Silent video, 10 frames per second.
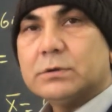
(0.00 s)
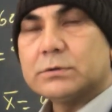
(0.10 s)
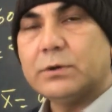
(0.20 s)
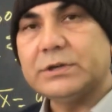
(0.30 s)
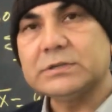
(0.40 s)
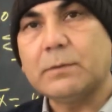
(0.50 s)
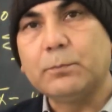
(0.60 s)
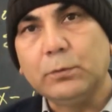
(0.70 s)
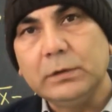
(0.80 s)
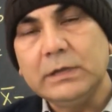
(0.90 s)
so it is a
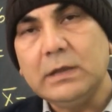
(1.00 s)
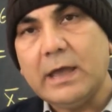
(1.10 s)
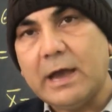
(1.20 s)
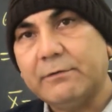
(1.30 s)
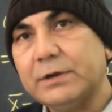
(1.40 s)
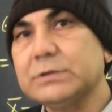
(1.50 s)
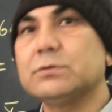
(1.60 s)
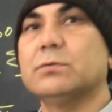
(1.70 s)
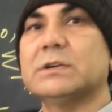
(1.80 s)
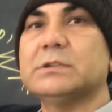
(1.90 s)
pull the average
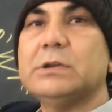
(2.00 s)
towards